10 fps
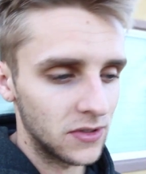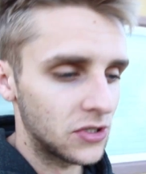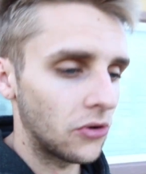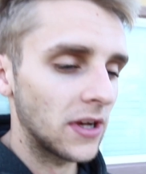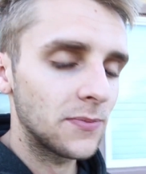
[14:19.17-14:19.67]

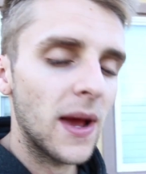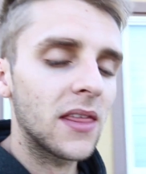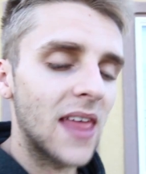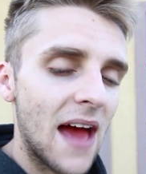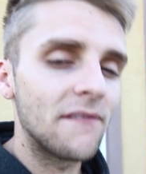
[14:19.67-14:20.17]
So
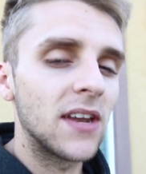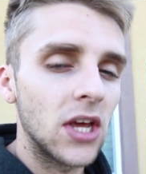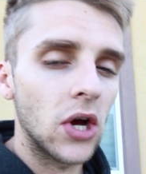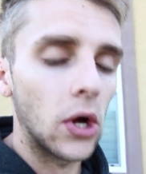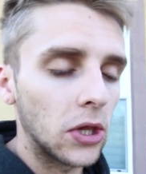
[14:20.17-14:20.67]
expect that
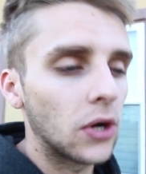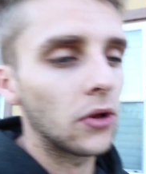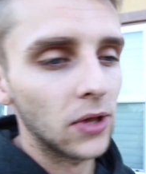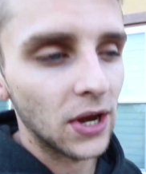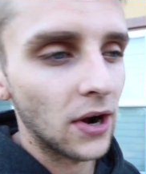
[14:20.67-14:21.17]
video a
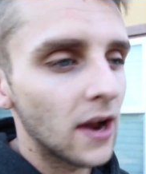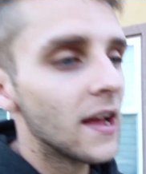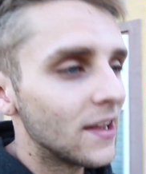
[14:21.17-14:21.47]
little later.